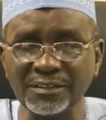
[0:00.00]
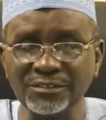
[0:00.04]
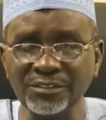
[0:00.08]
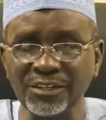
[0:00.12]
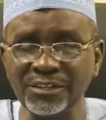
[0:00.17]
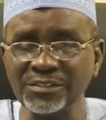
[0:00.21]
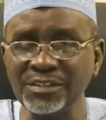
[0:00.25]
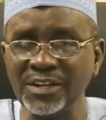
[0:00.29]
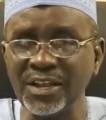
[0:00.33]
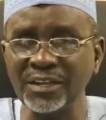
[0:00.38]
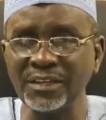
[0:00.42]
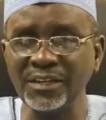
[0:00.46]

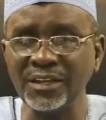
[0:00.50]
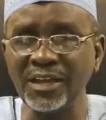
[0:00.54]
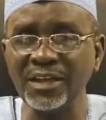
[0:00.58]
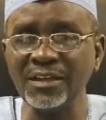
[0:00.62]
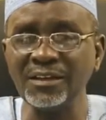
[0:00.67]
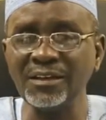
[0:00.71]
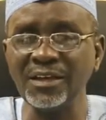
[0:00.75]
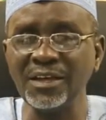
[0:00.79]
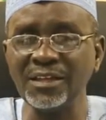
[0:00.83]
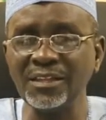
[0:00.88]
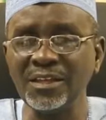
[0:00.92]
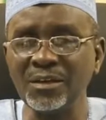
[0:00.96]
just like
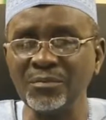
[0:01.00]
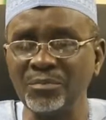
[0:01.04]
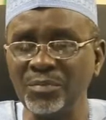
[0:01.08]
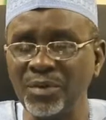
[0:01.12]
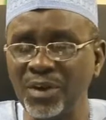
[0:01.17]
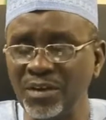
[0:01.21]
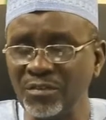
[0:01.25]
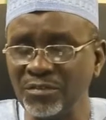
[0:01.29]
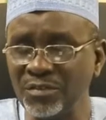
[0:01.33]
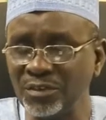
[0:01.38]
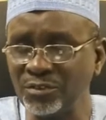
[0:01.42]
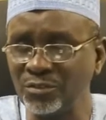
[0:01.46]
any other
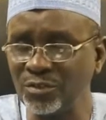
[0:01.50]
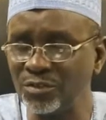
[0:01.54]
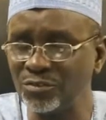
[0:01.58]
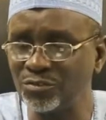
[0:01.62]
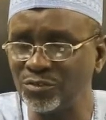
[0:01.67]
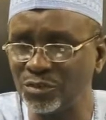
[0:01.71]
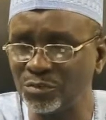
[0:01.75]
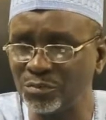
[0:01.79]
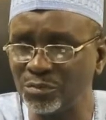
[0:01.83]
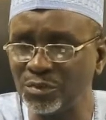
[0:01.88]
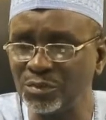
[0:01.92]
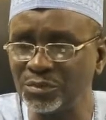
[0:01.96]
private
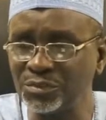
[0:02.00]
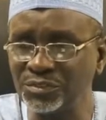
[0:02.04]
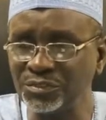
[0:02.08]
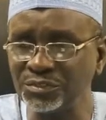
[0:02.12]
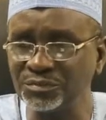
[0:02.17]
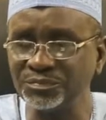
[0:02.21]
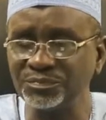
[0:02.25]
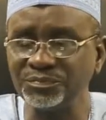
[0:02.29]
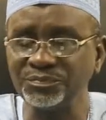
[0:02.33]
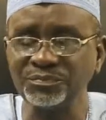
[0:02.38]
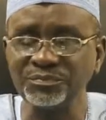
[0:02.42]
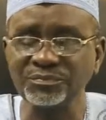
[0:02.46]

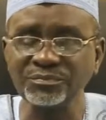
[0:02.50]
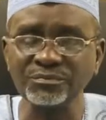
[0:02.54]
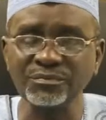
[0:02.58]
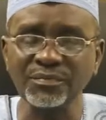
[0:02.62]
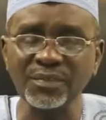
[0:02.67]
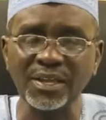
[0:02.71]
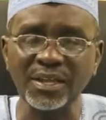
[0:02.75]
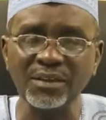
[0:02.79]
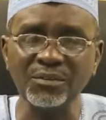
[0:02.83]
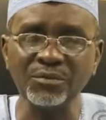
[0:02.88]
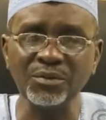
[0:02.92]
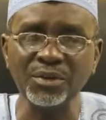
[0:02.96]
contribution,
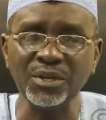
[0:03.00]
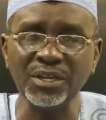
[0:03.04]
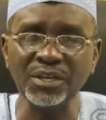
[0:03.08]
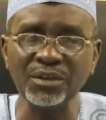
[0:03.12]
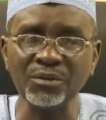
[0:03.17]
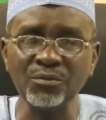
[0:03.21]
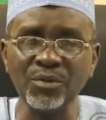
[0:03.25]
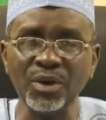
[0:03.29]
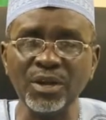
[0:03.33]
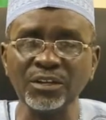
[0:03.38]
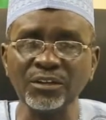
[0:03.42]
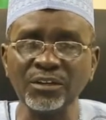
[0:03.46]

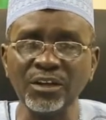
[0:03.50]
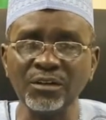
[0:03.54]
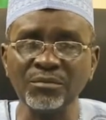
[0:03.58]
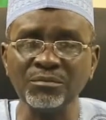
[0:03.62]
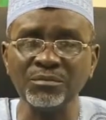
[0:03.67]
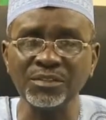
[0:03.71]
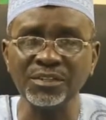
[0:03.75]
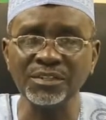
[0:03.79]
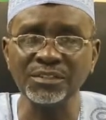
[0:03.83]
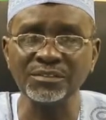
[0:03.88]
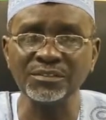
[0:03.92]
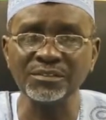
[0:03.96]
we
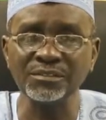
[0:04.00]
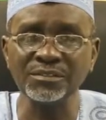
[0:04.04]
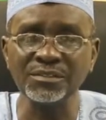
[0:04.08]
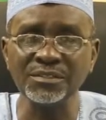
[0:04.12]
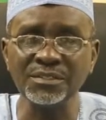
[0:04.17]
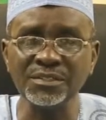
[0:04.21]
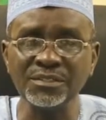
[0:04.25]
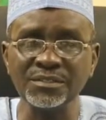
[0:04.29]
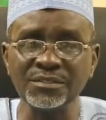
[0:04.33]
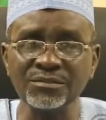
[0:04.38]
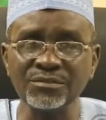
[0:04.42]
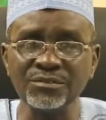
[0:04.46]
welcome this.
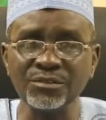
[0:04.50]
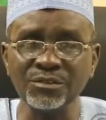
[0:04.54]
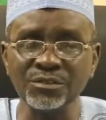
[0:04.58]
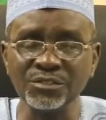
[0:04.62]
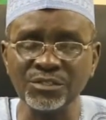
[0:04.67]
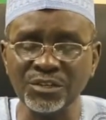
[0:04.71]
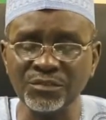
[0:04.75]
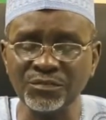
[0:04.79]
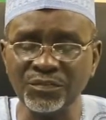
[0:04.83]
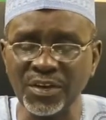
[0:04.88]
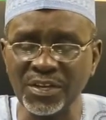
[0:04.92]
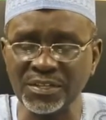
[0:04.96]
These,
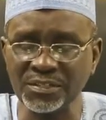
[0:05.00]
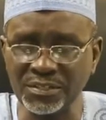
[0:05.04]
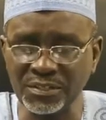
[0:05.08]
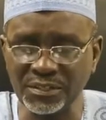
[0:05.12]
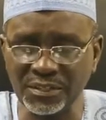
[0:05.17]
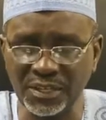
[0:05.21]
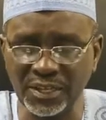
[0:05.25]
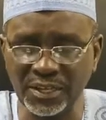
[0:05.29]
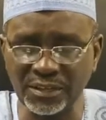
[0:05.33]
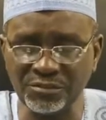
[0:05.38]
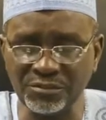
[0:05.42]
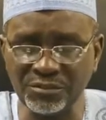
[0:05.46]
those of us
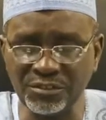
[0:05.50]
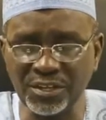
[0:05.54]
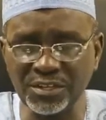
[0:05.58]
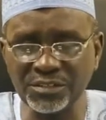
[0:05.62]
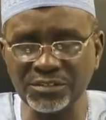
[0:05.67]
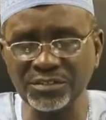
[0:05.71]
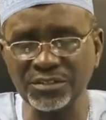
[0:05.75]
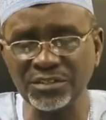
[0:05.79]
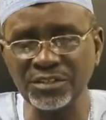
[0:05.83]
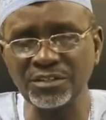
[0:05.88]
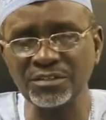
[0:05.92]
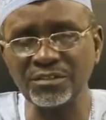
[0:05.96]
in the
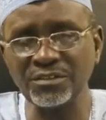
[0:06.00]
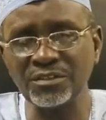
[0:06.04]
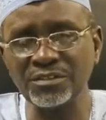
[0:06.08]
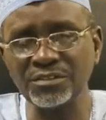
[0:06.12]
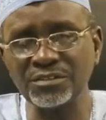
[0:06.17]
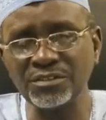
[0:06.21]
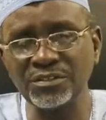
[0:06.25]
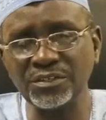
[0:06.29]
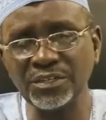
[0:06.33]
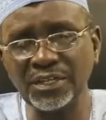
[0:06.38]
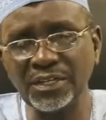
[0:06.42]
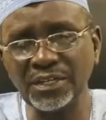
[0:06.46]
education
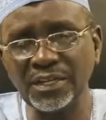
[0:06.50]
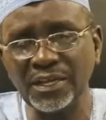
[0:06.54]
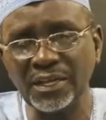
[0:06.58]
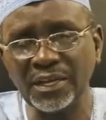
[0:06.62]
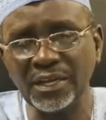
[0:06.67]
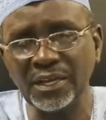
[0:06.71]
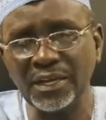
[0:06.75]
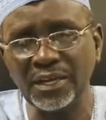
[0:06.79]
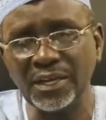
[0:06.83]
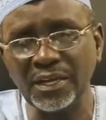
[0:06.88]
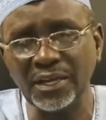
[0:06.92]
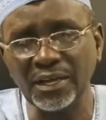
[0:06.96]
industry
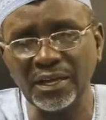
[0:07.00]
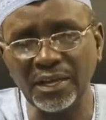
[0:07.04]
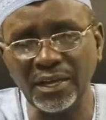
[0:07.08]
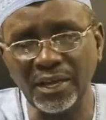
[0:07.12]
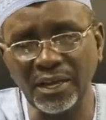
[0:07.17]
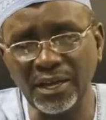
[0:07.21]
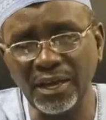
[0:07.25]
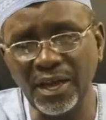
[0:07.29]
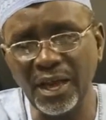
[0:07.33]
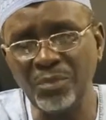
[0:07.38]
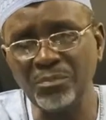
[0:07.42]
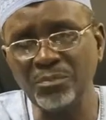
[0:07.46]

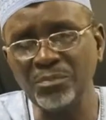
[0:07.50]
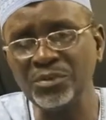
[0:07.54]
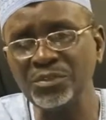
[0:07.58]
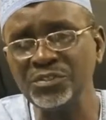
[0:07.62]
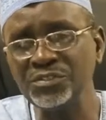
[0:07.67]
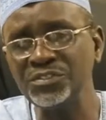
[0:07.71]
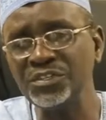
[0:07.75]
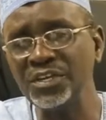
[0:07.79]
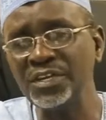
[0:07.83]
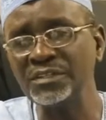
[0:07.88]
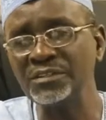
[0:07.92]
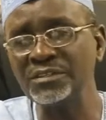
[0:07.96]
uh,
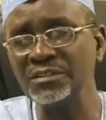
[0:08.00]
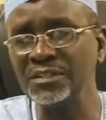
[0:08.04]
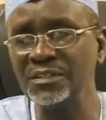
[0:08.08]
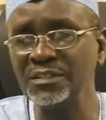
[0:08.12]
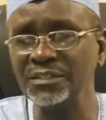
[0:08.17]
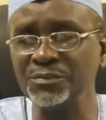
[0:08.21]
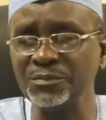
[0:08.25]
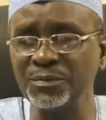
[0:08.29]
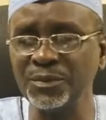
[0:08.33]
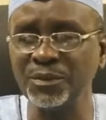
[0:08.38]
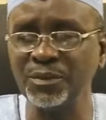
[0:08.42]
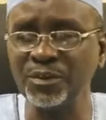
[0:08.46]
appreciate
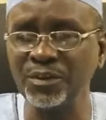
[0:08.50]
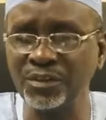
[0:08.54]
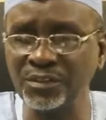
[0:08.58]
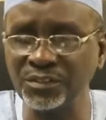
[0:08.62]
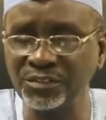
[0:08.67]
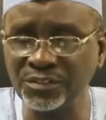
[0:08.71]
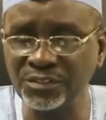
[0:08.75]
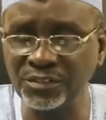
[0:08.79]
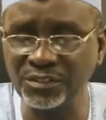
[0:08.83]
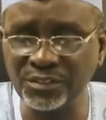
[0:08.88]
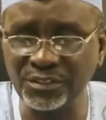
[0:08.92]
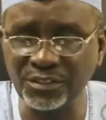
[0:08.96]
this
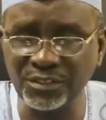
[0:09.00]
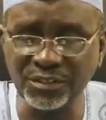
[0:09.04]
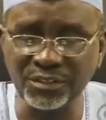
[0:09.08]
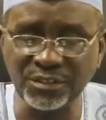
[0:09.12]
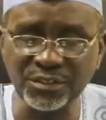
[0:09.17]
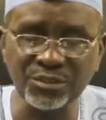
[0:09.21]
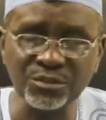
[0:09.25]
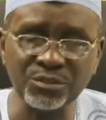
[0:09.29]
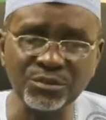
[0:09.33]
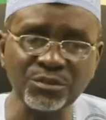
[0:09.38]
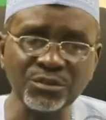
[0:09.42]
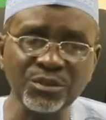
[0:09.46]
because
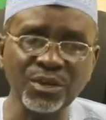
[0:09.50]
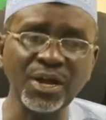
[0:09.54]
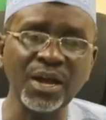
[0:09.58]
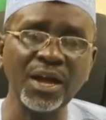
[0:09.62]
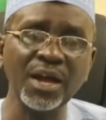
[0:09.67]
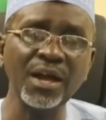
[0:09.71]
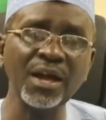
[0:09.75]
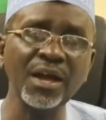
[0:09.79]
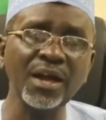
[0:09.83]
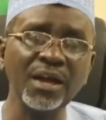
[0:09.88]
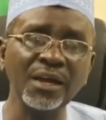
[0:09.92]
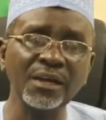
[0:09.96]
you
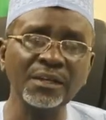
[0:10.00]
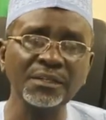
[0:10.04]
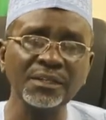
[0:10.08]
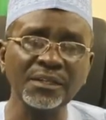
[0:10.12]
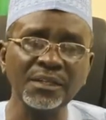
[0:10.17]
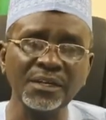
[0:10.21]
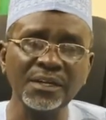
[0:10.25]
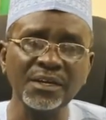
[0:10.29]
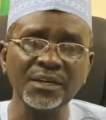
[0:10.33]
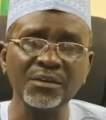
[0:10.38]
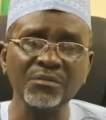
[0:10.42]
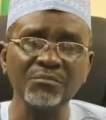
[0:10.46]
are,
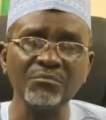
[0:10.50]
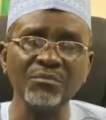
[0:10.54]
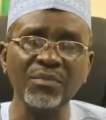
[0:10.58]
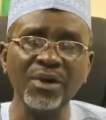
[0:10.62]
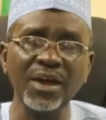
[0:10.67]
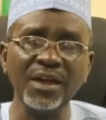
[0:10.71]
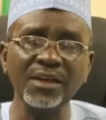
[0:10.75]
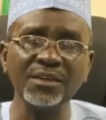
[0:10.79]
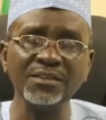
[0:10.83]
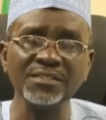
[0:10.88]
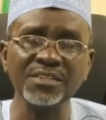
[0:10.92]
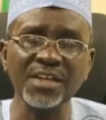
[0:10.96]

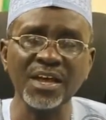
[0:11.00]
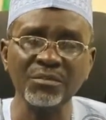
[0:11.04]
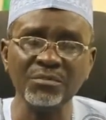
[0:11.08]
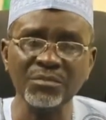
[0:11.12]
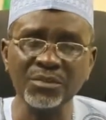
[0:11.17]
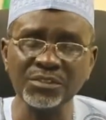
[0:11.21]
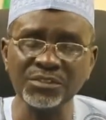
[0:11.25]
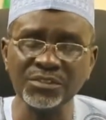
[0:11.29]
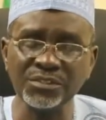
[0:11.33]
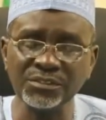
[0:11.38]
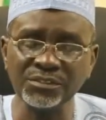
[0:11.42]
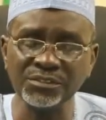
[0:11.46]
by
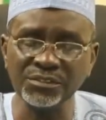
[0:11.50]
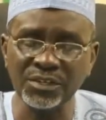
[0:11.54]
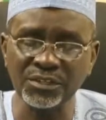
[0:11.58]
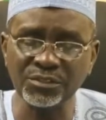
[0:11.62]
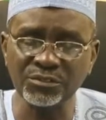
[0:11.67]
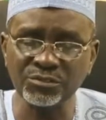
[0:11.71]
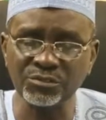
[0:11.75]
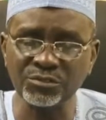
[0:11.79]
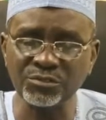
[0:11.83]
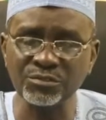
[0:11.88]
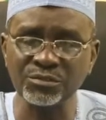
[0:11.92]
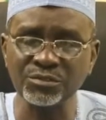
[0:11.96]
establishing
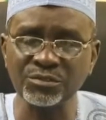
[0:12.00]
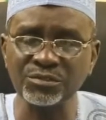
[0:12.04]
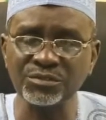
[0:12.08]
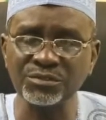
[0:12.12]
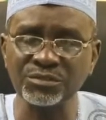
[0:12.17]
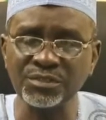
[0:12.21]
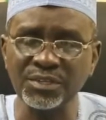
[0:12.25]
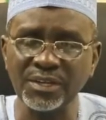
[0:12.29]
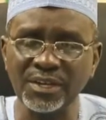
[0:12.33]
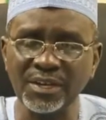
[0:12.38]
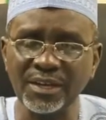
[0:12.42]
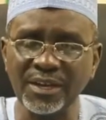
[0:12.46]
such
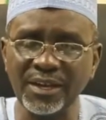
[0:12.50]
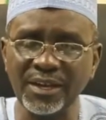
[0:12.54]
schools,